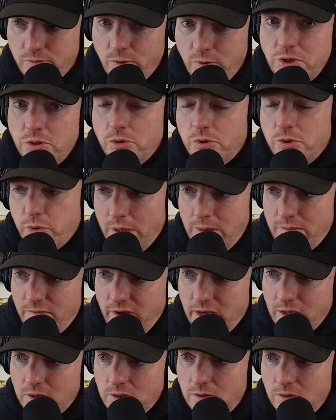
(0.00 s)
your, what's your dream
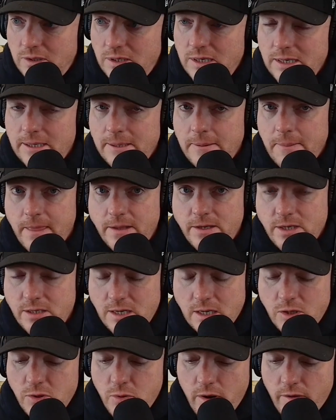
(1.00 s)
vehicle? And she
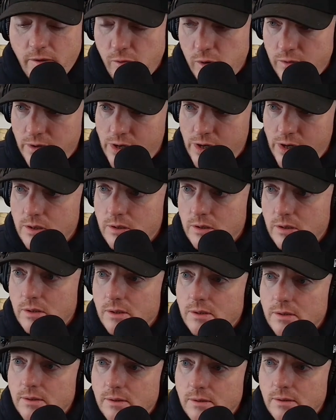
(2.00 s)
said, a Toyota four runner,
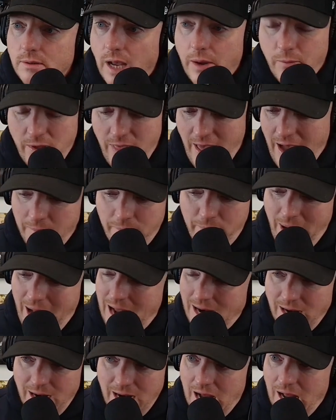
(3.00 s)
and without
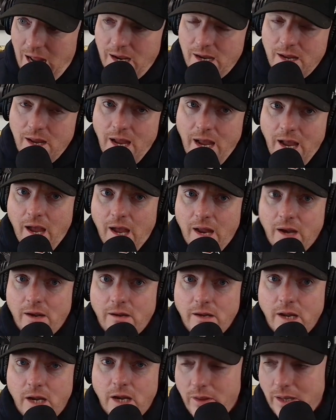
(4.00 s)
batting an eye.
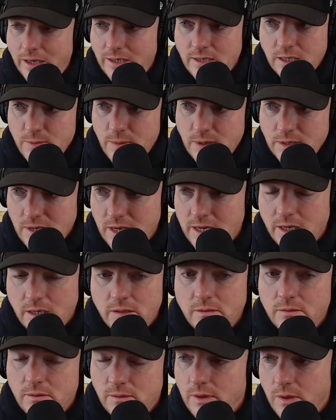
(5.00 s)
And, you know, like six months
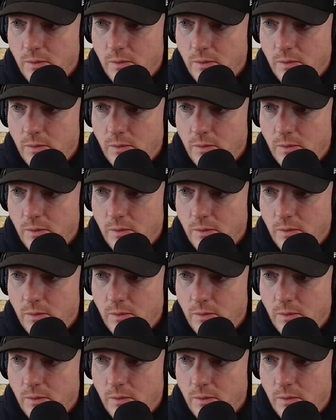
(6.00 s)
later,